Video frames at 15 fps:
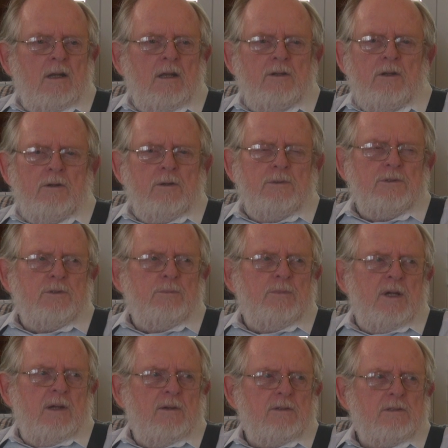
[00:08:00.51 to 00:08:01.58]
I know he was
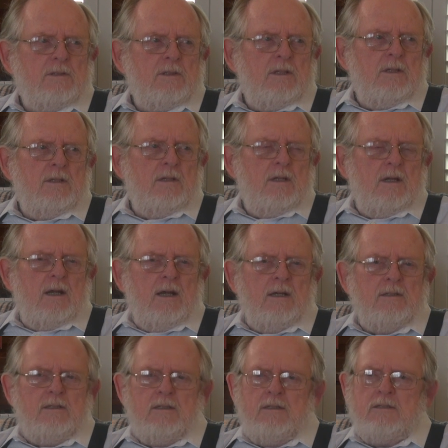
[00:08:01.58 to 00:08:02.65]
embarrassed. And I,
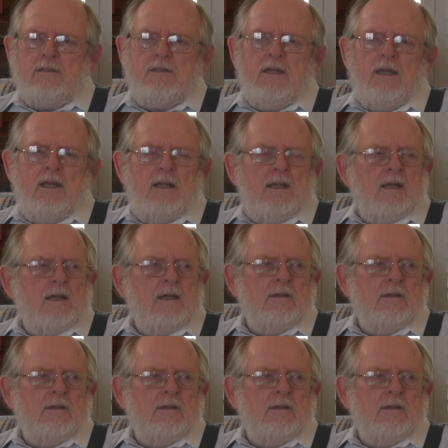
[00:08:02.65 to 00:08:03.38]
to this day,